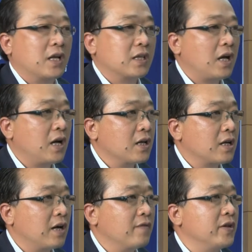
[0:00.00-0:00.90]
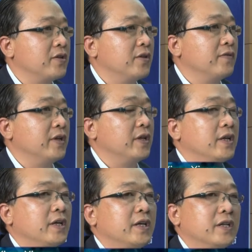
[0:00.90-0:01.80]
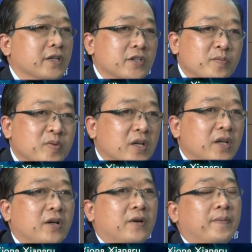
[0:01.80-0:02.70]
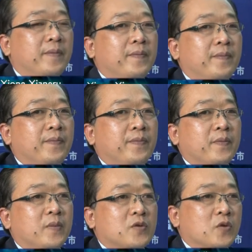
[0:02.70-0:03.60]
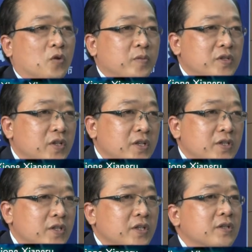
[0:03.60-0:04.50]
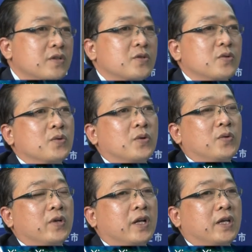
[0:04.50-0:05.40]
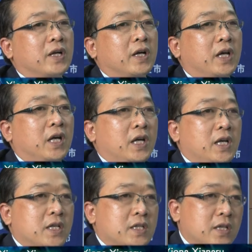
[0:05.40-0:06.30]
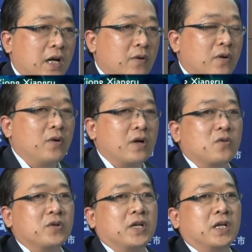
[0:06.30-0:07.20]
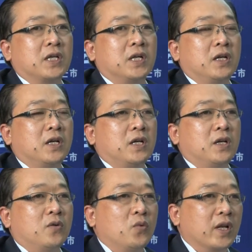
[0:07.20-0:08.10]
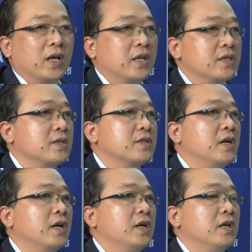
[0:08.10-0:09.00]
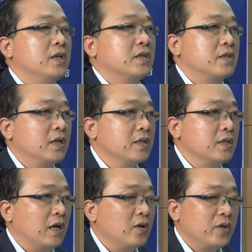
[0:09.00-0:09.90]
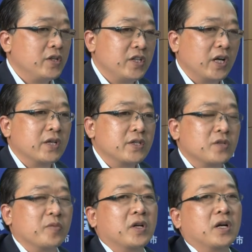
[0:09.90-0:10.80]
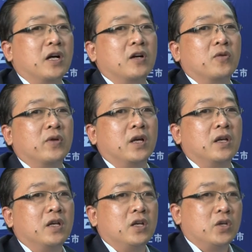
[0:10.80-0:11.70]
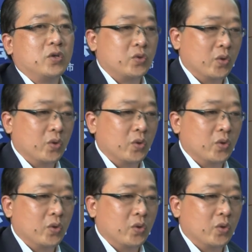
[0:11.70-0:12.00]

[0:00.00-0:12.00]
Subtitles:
Korea have long-held tea culture traditions, but their coffee consumption is also remarkable. So we do believe that in the future, China, like Japan and Korea, will have a market for coffee culture combined with its tea culture.